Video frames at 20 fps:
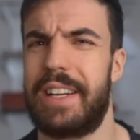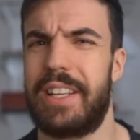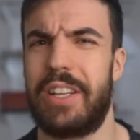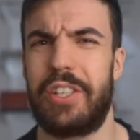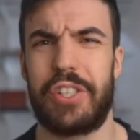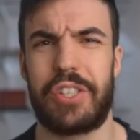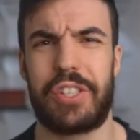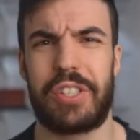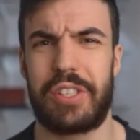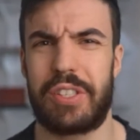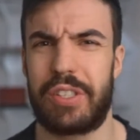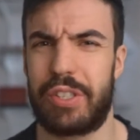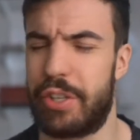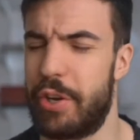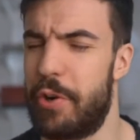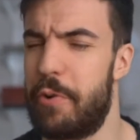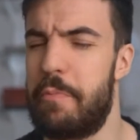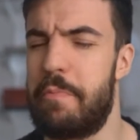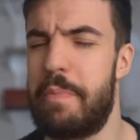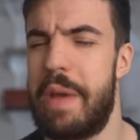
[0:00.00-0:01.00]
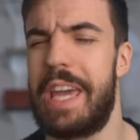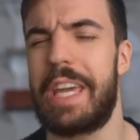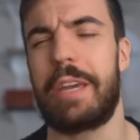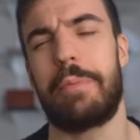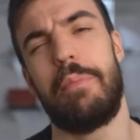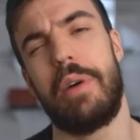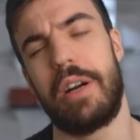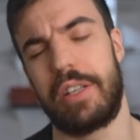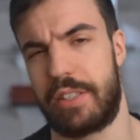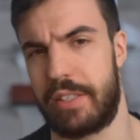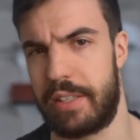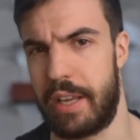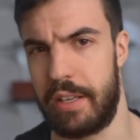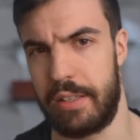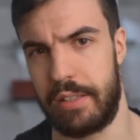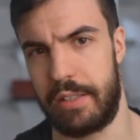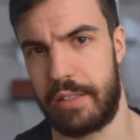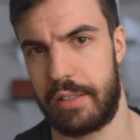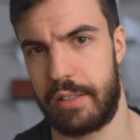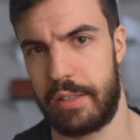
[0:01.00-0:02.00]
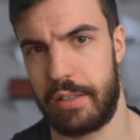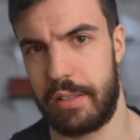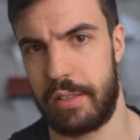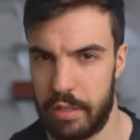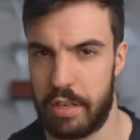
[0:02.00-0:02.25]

that just don't make much sense.